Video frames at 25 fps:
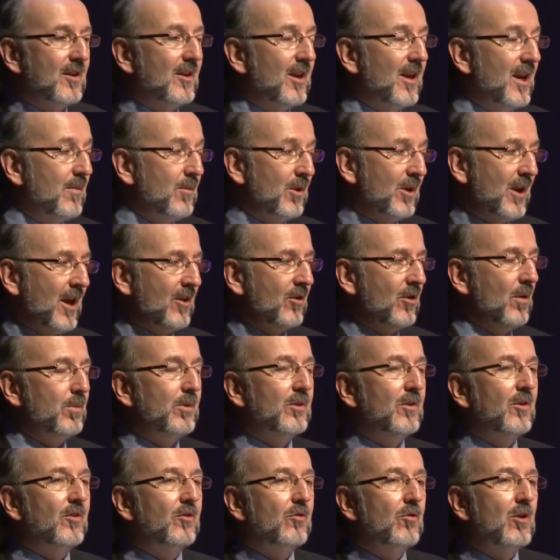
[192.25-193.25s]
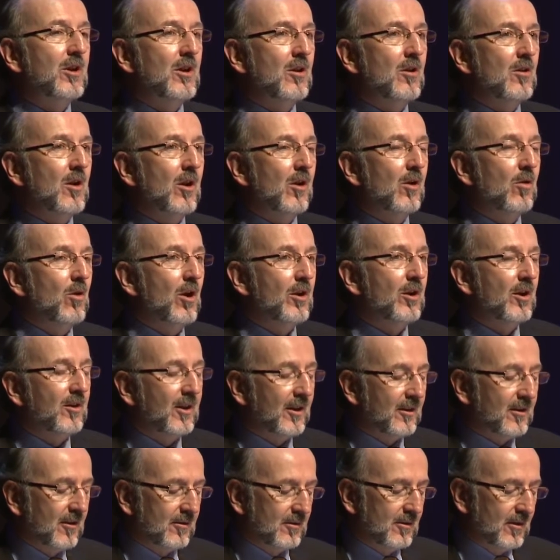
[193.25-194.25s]
that Eamon had up on the screen earlier on. I
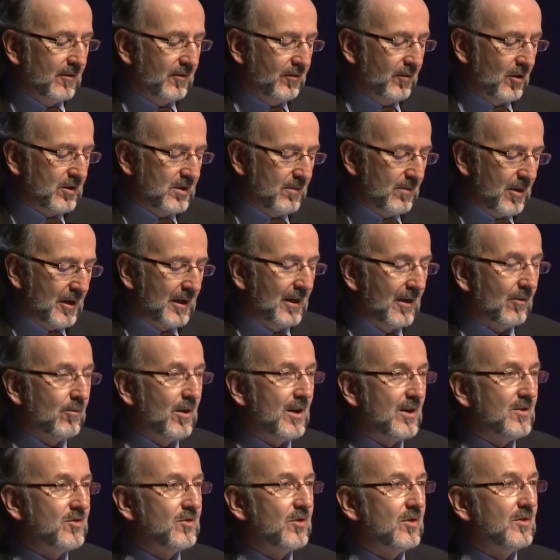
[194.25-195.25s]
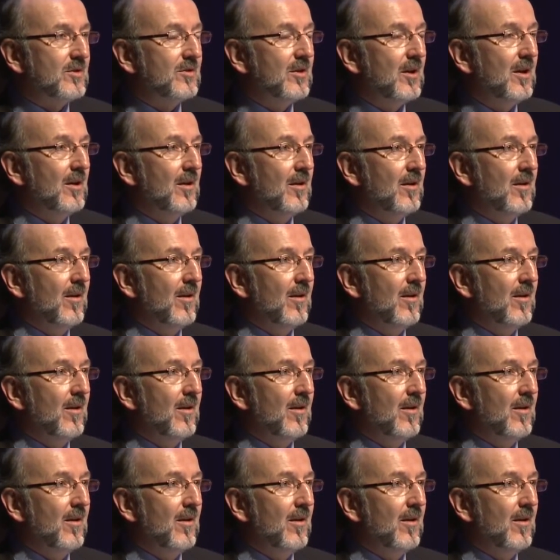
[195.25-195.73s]
think they're fundamental questions.